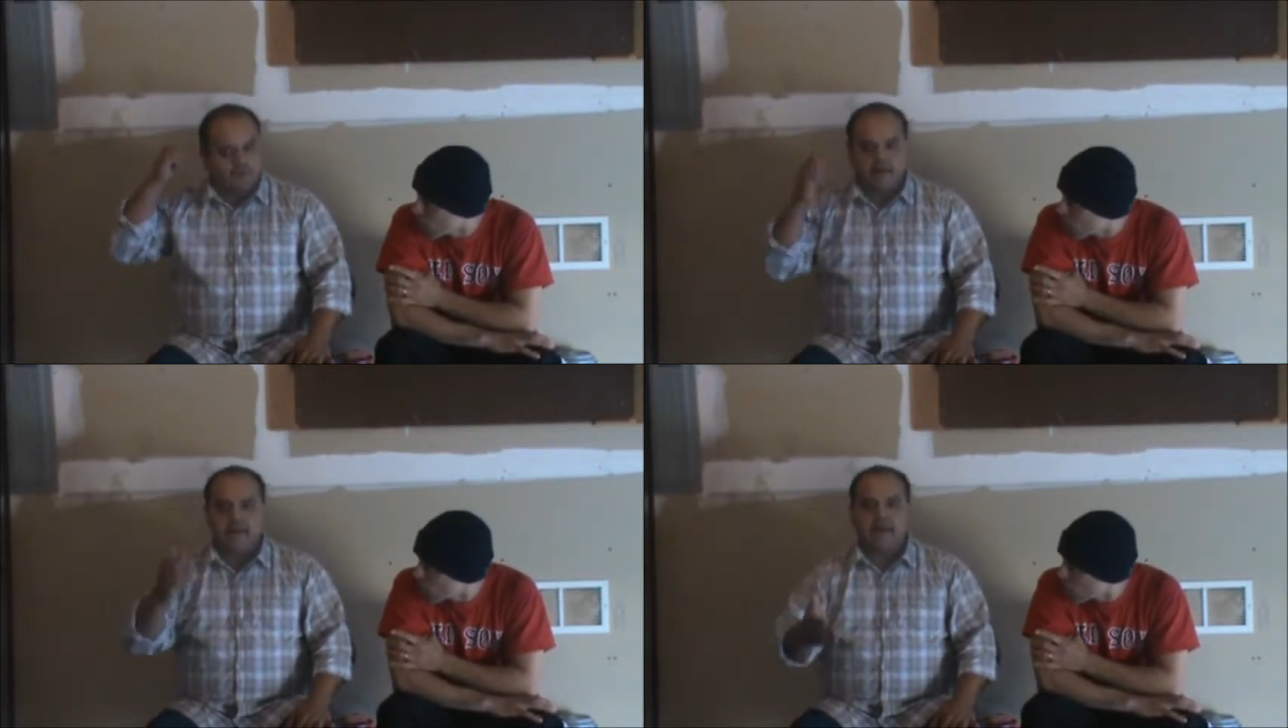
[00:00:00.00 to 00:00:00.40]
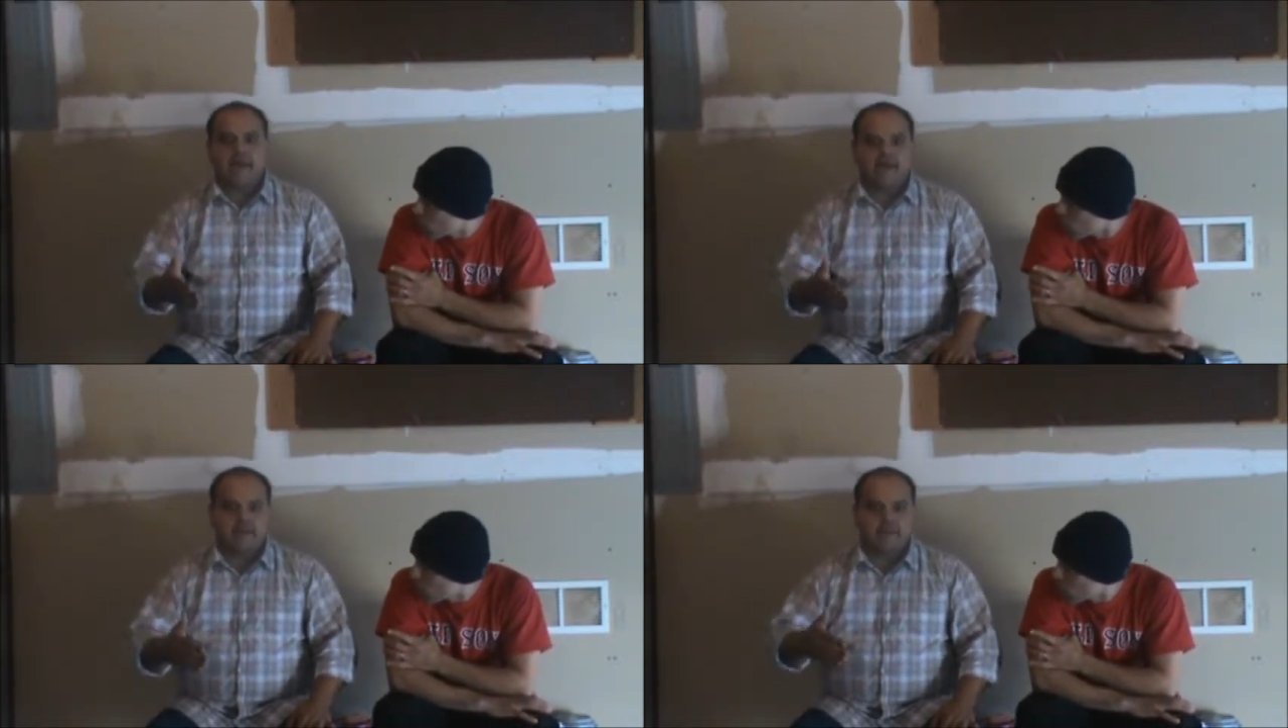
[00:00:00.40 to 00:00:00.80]
had
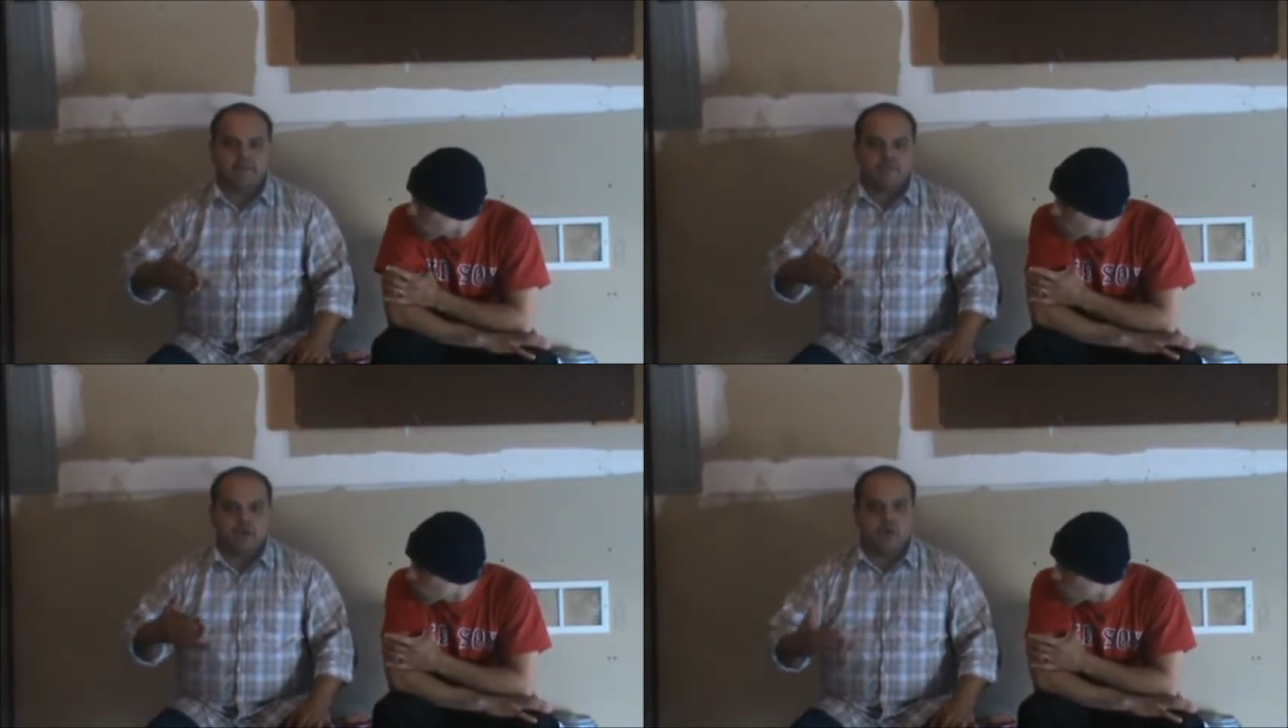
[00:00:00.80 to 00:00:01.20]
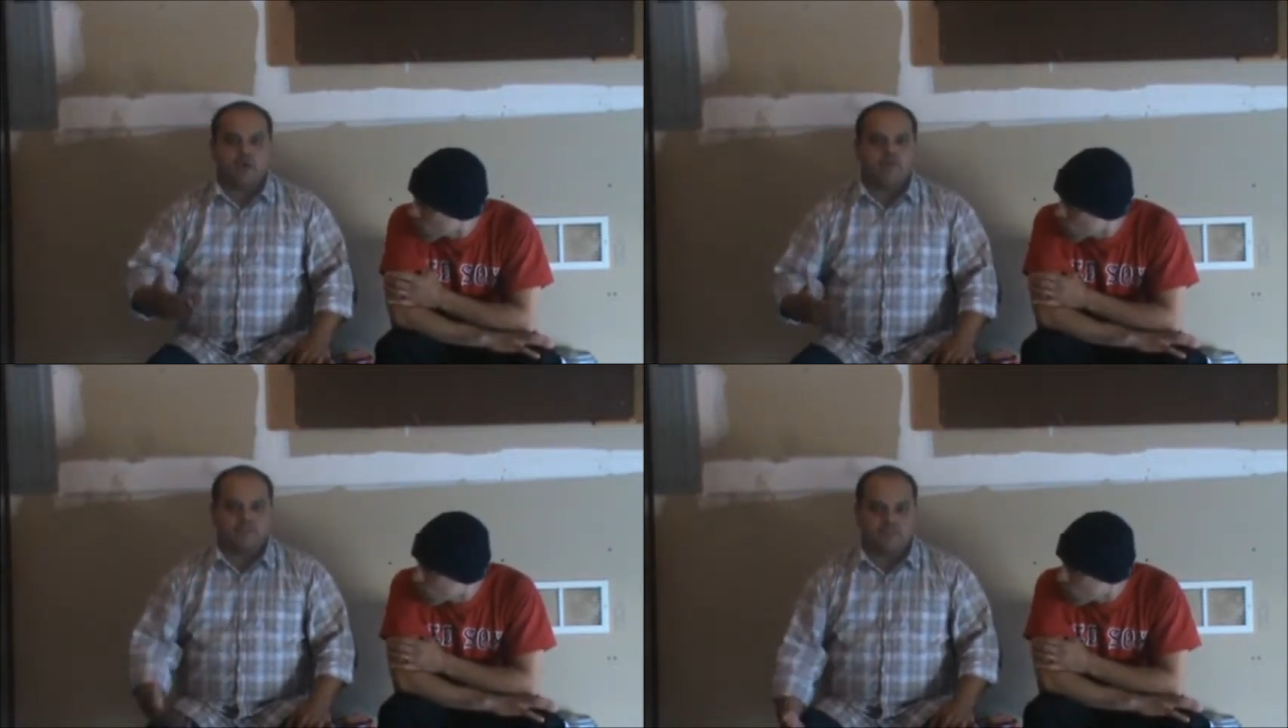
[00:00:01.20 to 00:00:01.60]
a
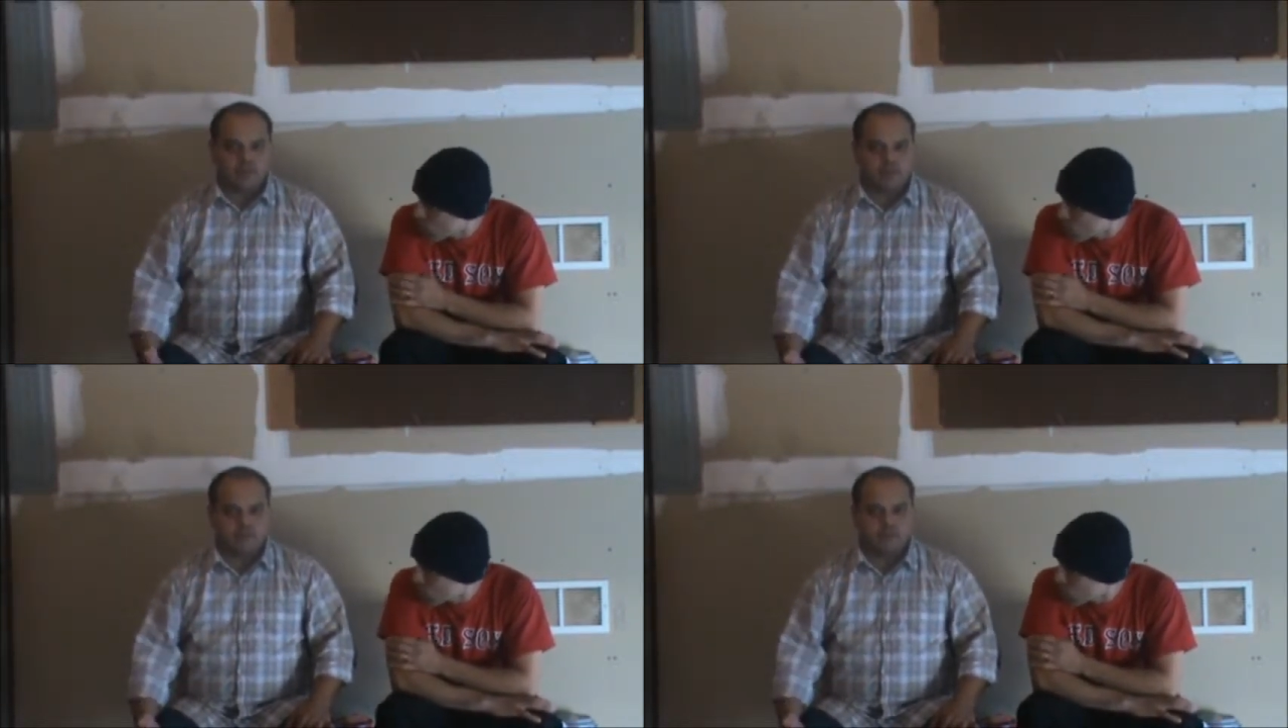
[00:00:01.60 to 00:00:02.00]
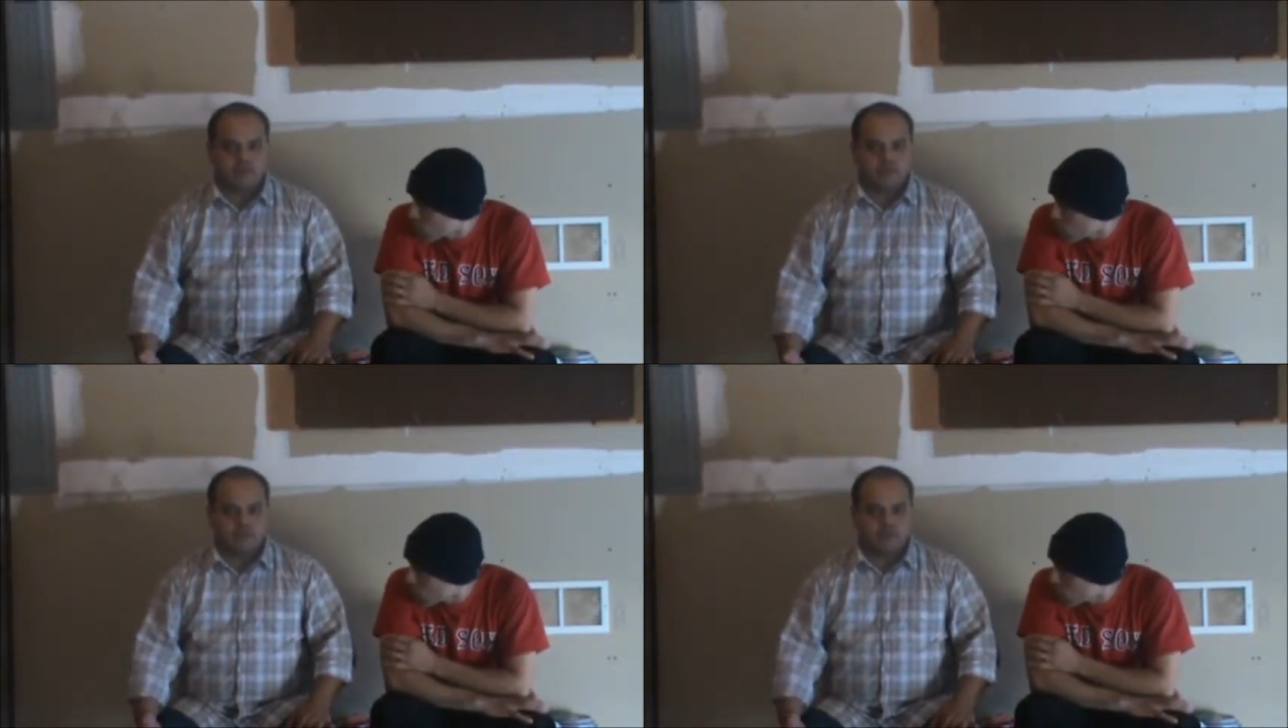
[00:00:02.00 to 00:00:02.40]
heartfelt